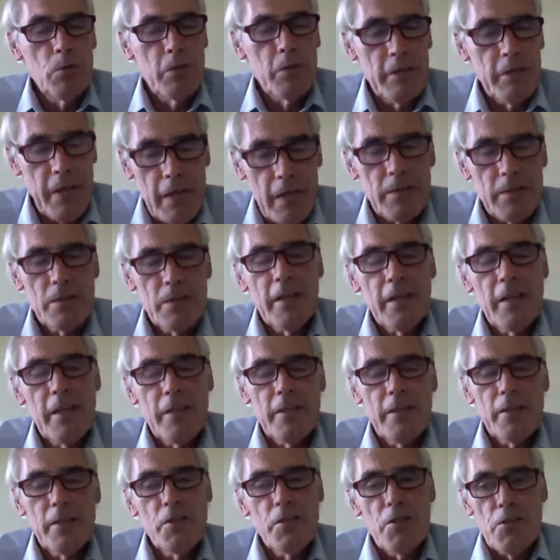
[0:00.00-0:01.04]
get
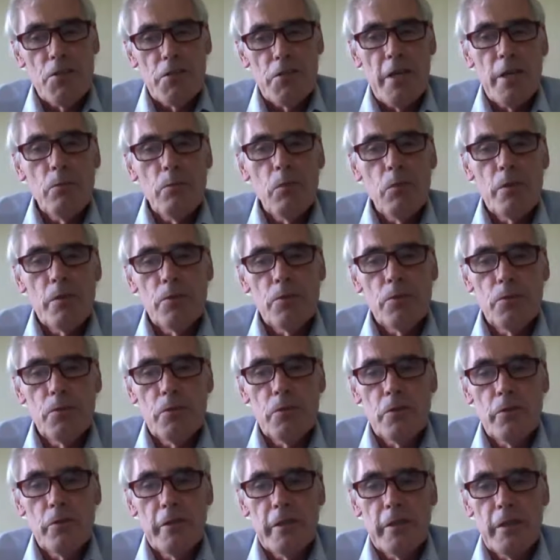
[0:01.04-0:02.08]
together to say what the new
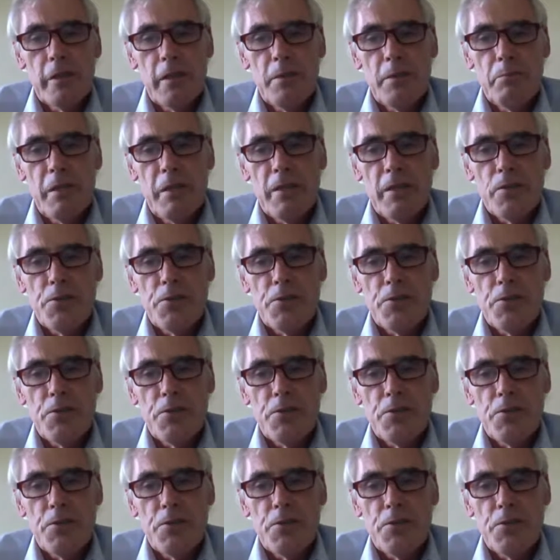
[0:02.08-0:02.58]
curriculum is.